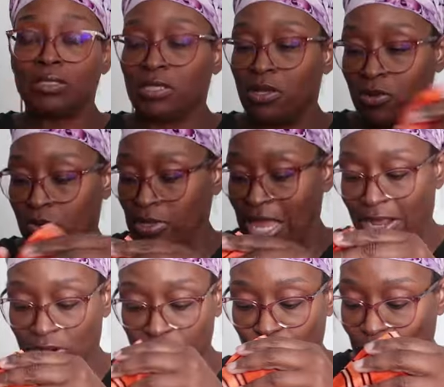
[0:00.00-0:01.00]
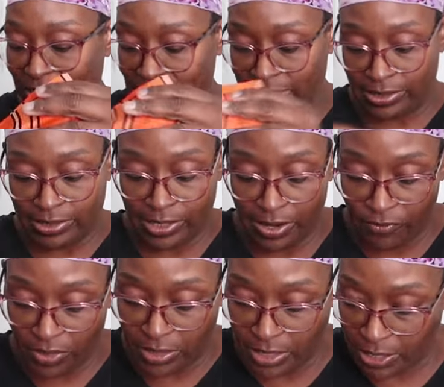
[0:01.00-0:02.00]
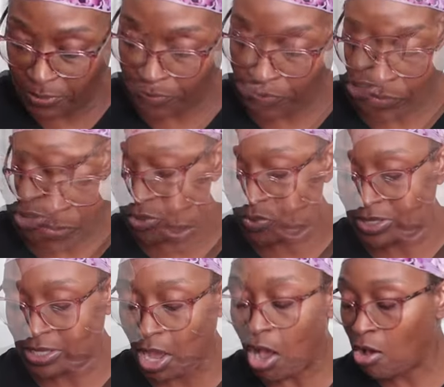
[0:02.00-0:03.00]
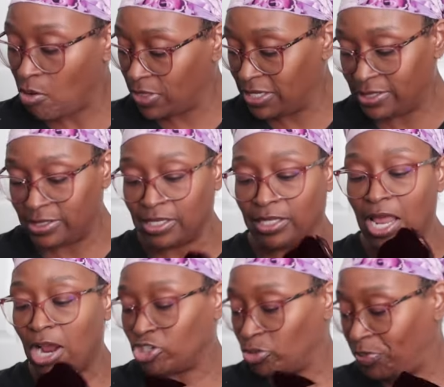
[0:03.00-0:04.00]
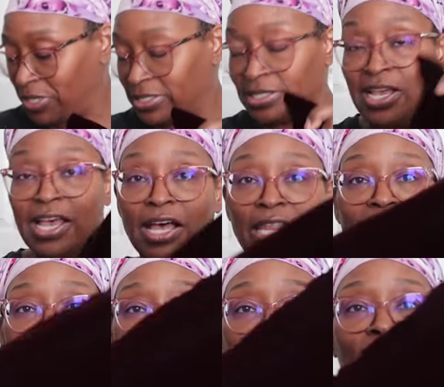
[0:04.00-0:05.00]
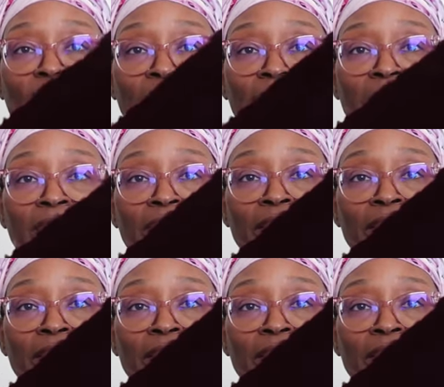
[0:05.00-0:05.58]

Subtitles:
So like on dresses and everything. This is a larger piece of that velvet.